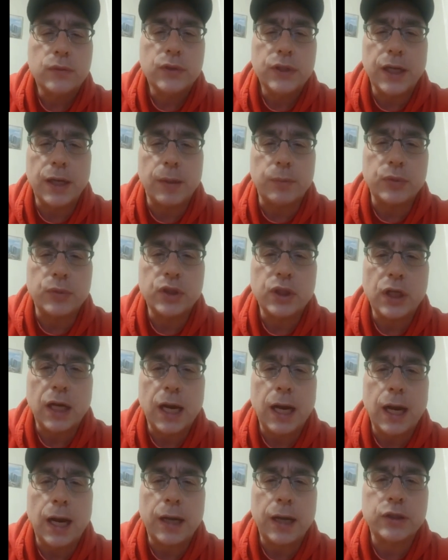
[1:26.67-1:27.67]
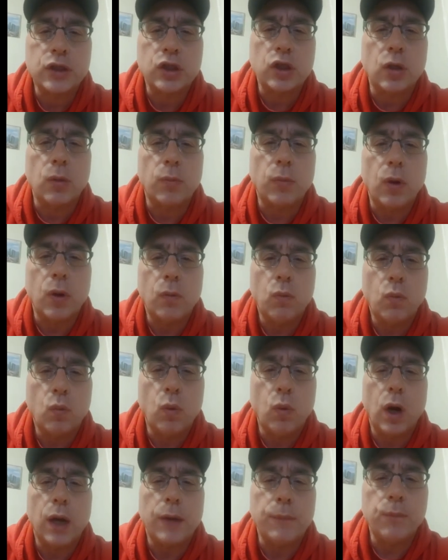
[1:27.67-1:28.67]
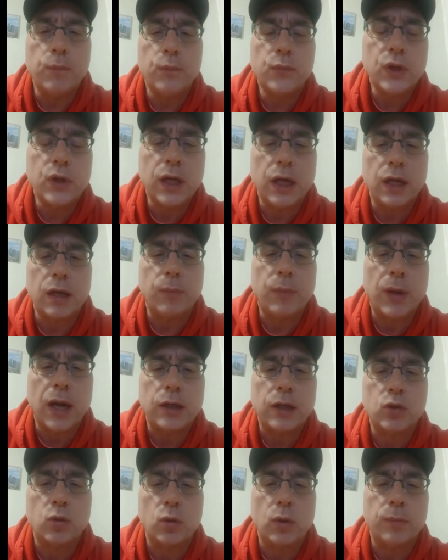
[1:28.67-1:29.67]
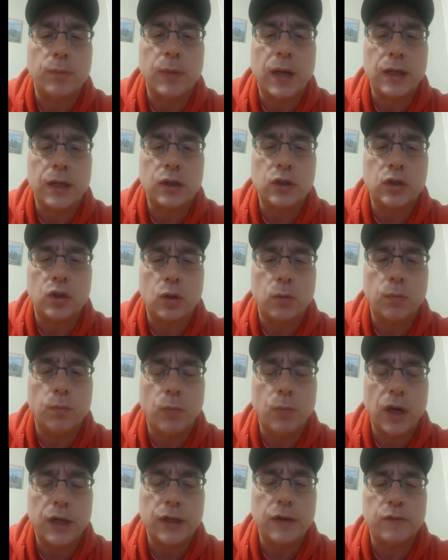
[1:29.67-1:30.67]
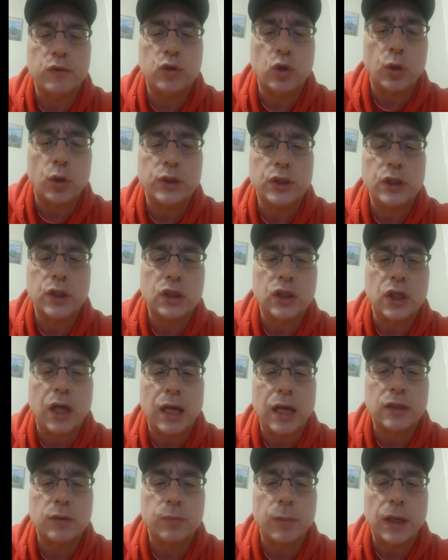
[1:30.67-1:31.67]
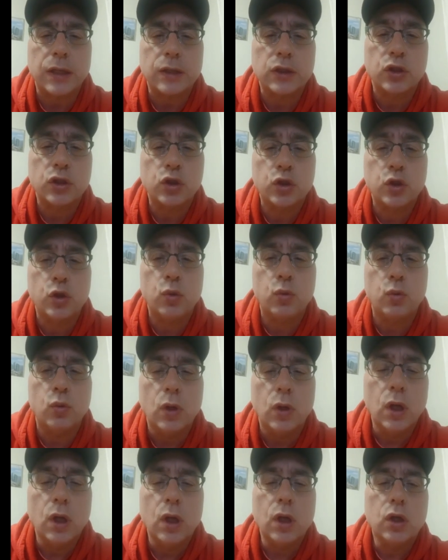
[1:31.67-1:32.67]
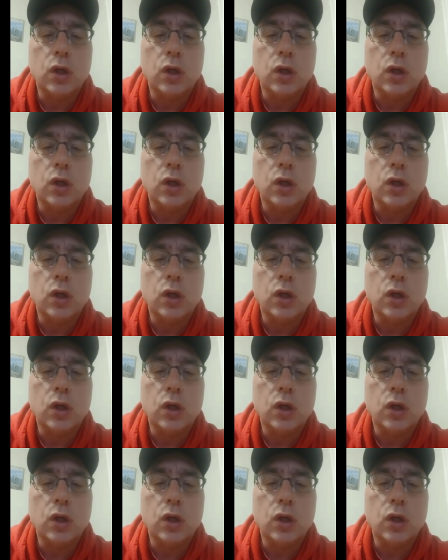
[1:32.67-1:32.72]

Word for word: Tips actionable. One, get a password manager. Mine of choice is LastPass. Two,